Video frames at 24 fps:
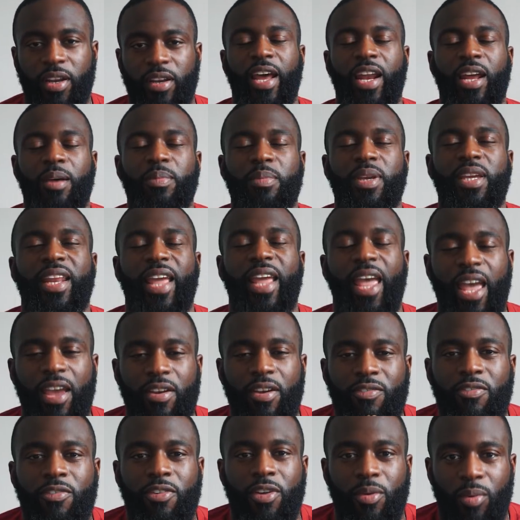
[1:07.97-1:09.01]
and I mean
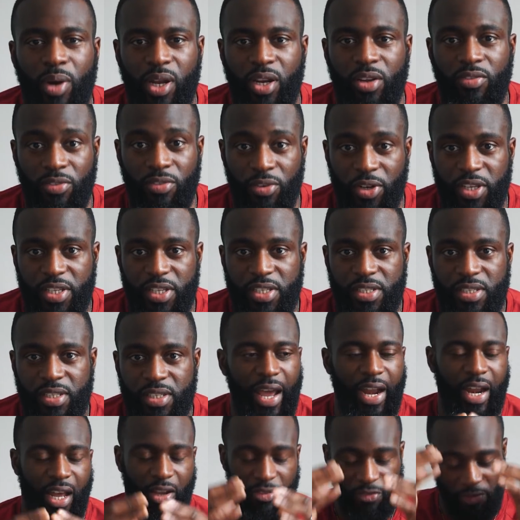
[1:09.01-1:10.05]
everyone, a voice.
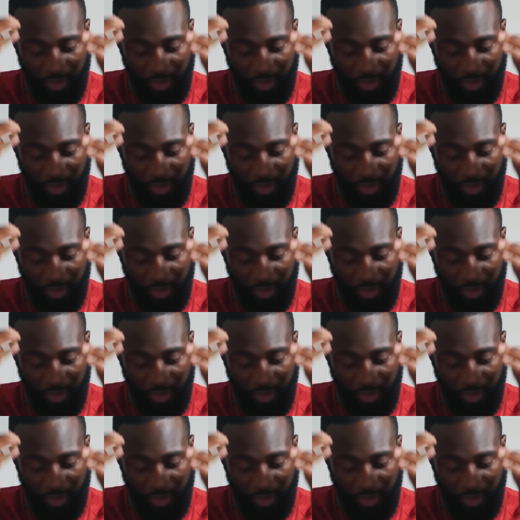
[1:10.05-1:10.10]
And I